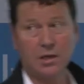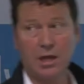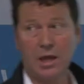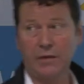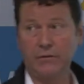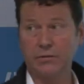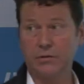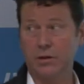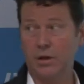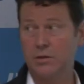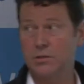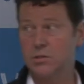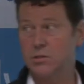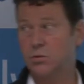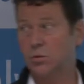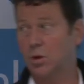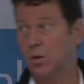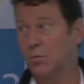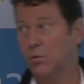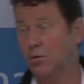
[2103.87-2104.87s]
I have, it goes
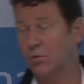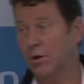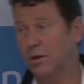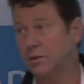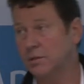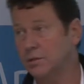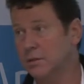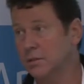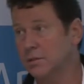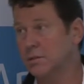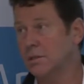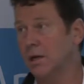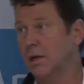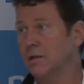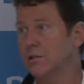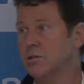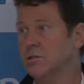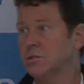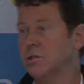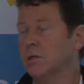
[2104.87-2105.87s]
into a lot more granular detail.
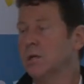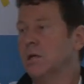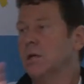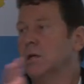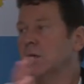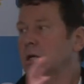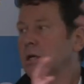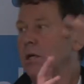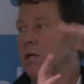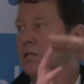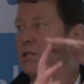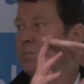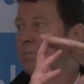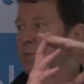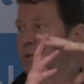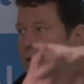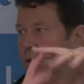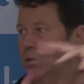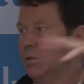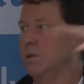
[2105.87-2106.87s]
It's, it's
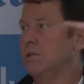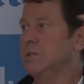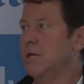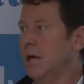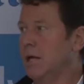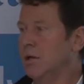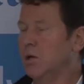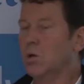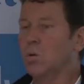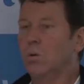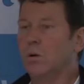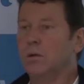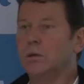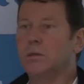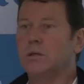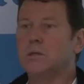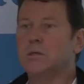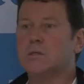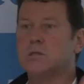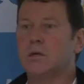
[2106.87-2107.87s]
purely data
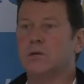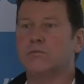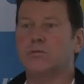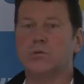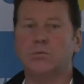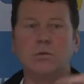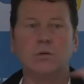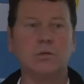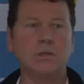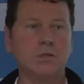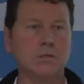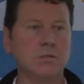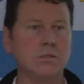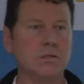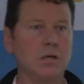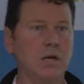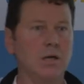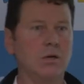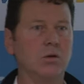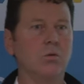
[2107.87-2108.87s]
quality, so if you're really into
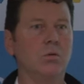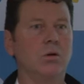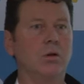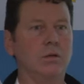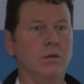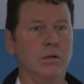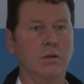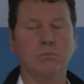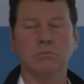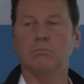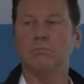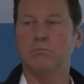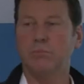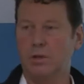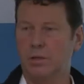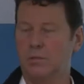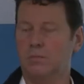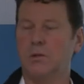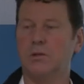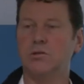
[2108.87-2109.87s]
data quality, I'd
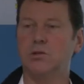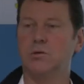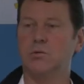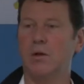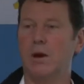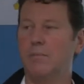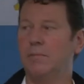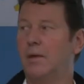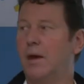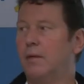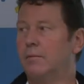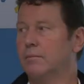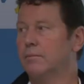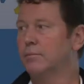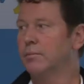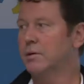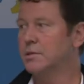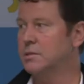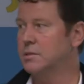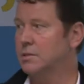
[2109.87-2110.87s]
recommend you grab that
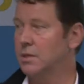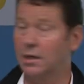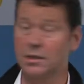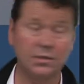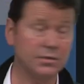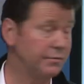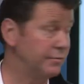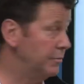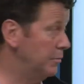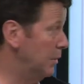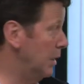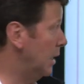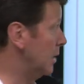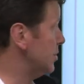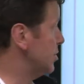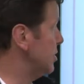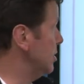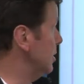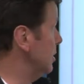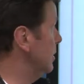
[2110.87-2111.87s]
presentation from
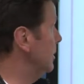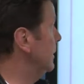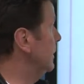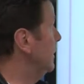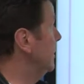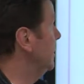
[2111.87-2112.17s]
last year.